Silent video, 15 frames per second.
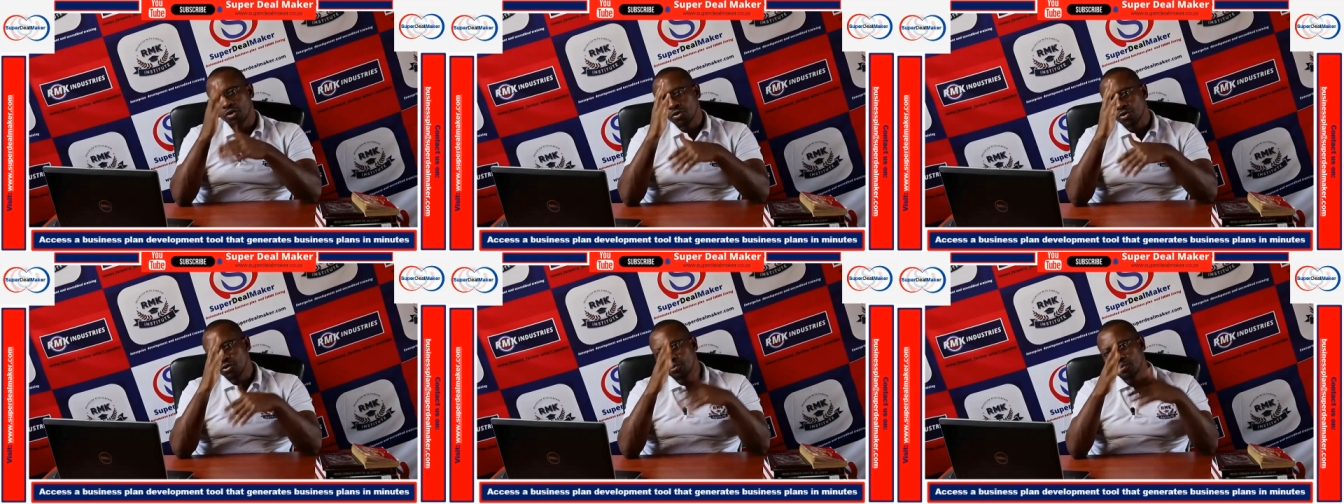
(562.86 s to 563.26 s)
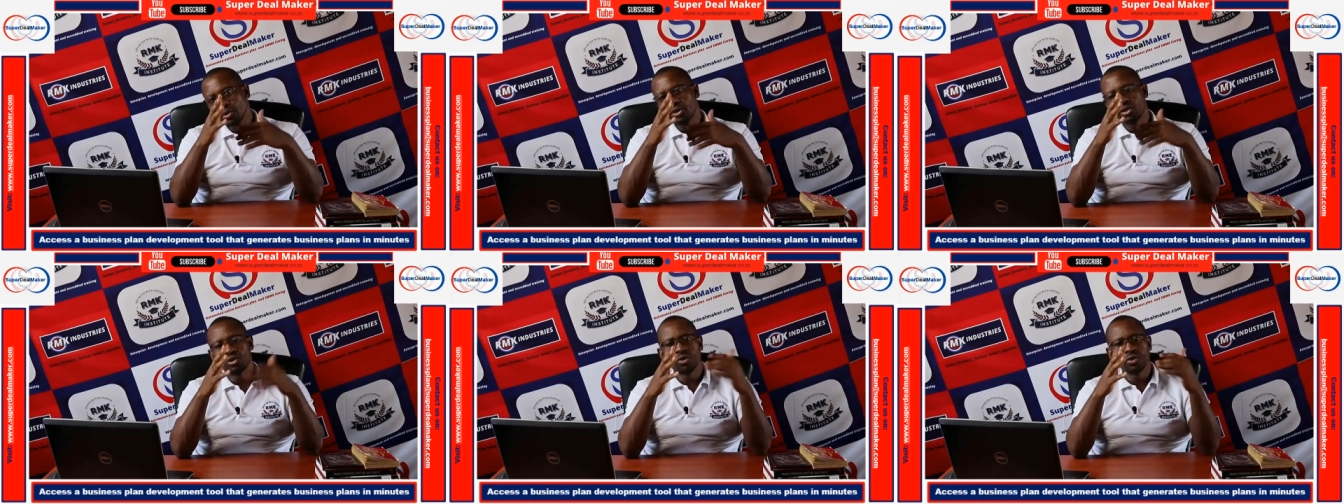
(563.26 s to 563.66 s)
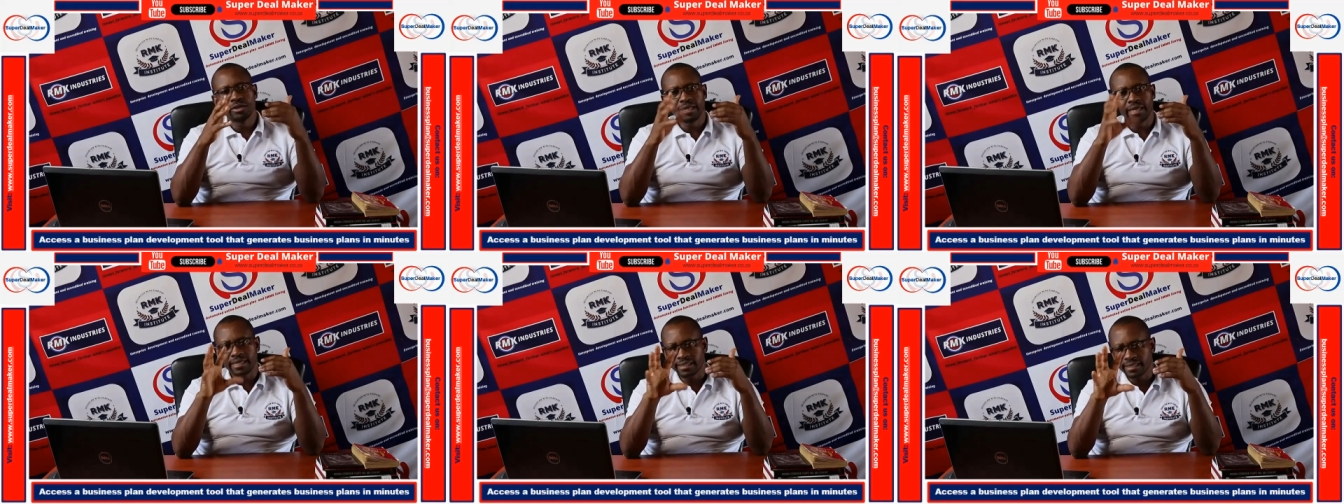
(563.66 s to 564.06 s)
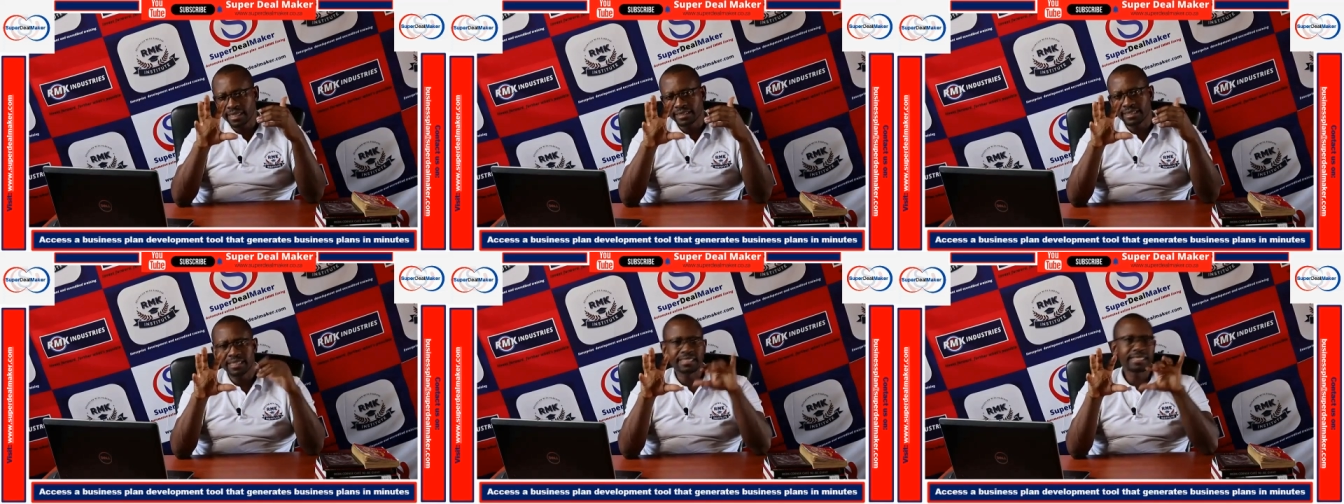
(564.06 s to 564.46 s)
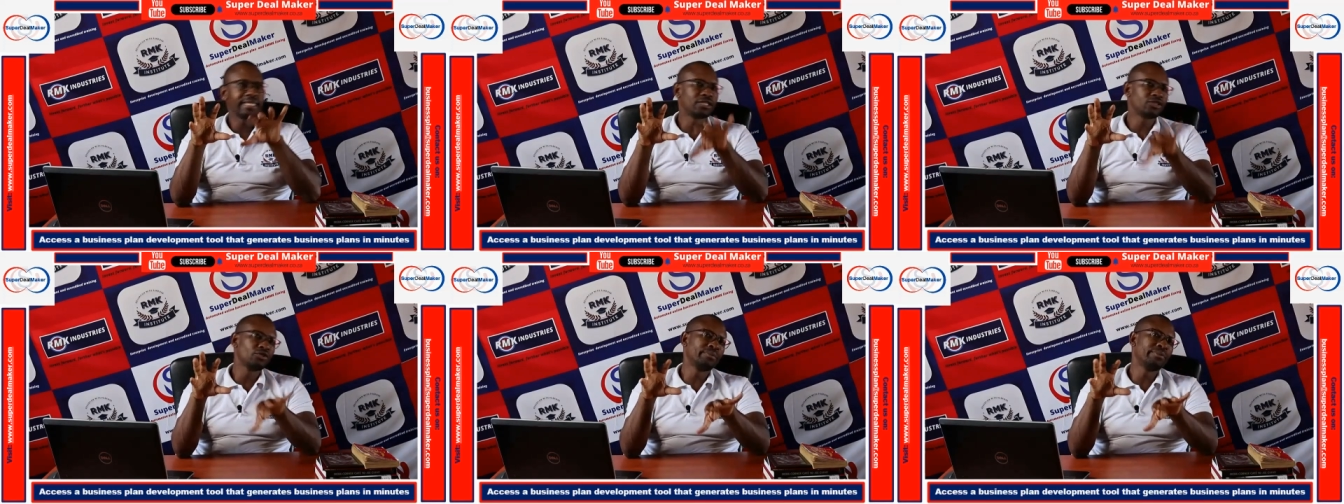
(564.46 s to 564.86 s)
you put the, the, sector
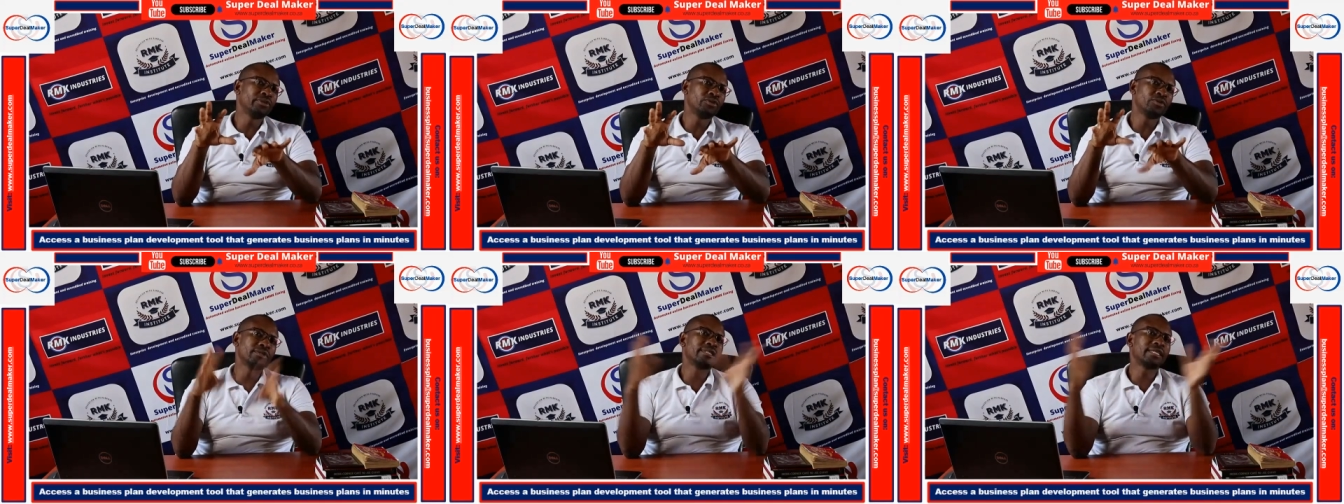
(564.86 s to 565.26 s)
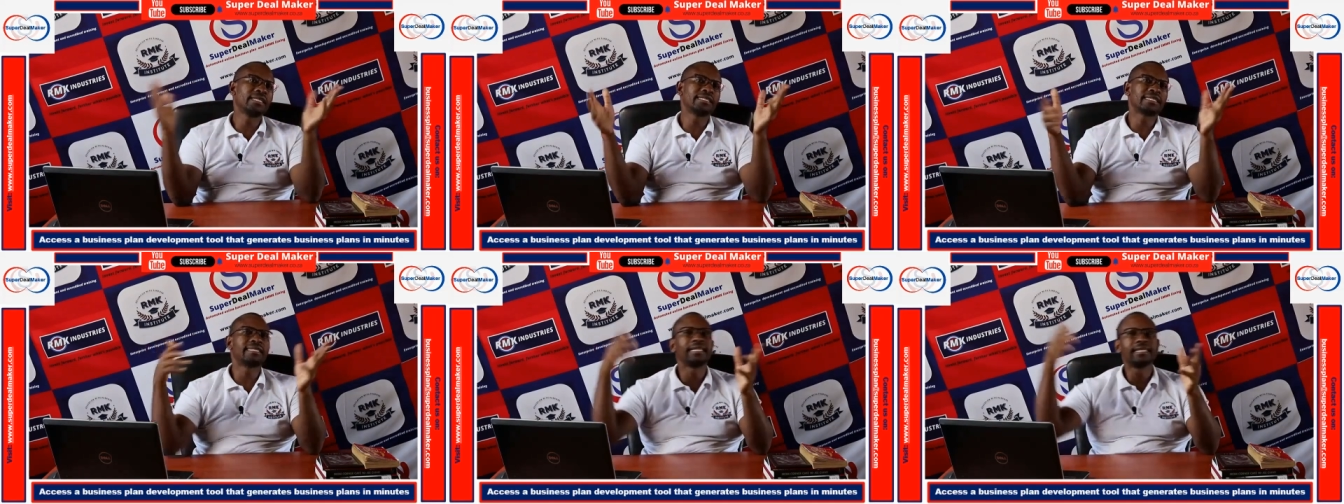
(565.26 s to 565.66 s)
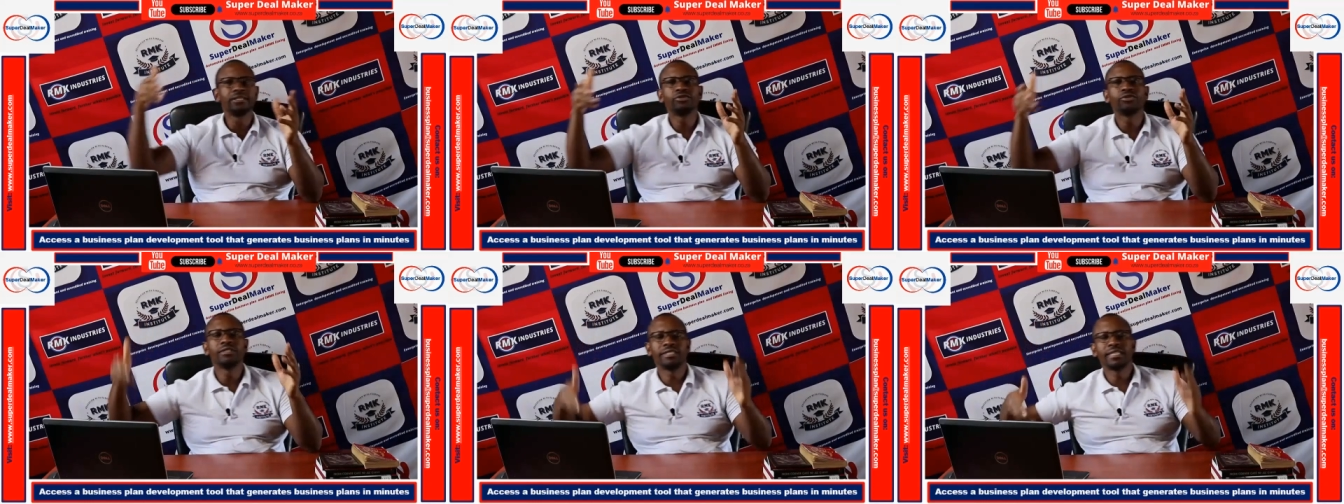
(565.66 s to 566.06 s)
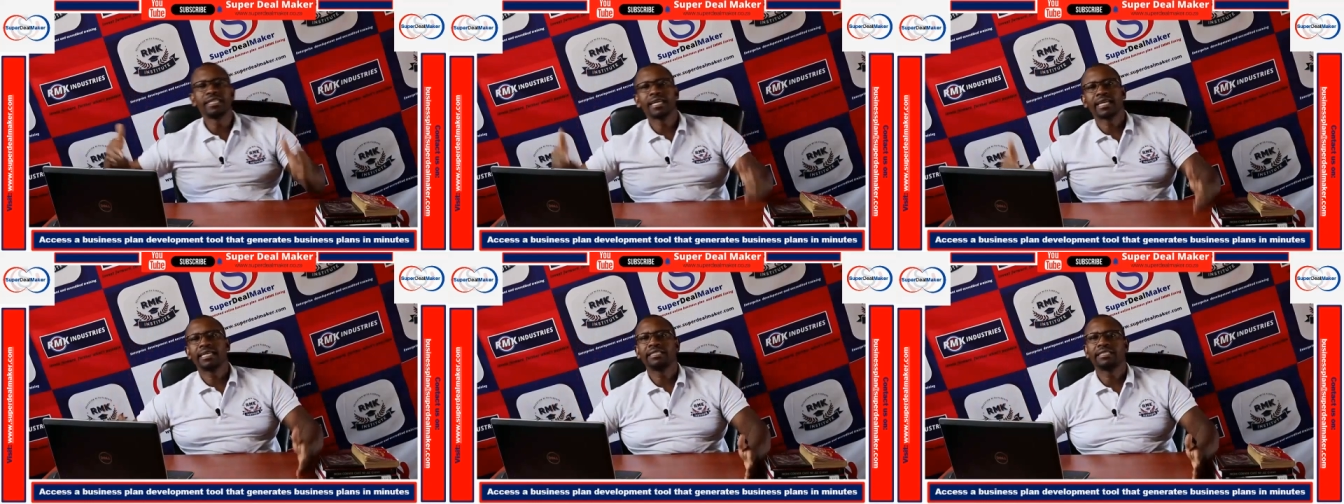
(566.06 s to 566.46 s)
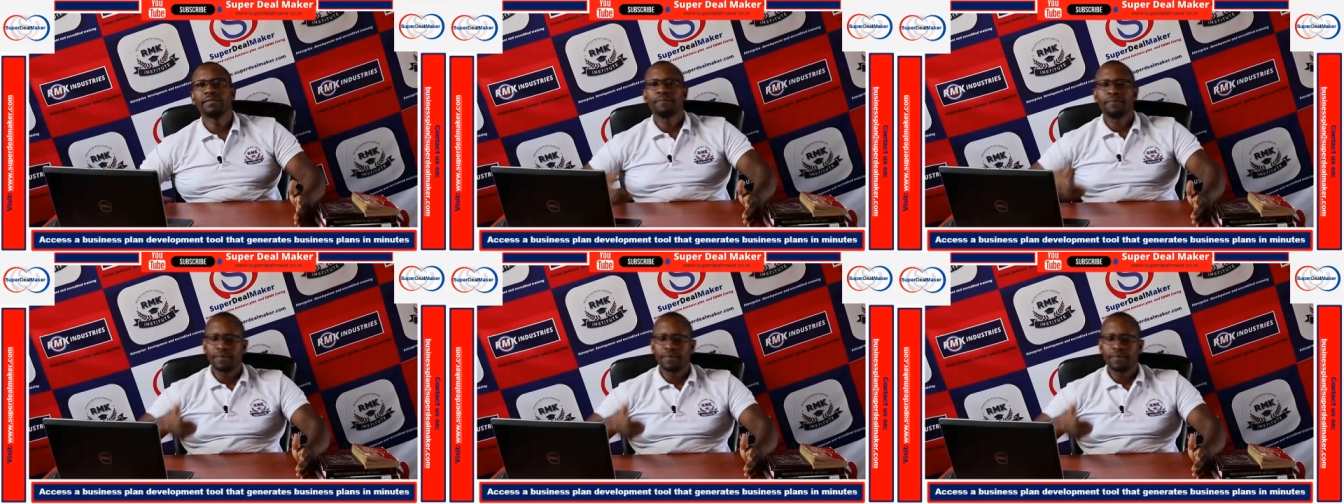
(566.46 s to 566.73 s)
skills, you put your skills, and then it will generate uh,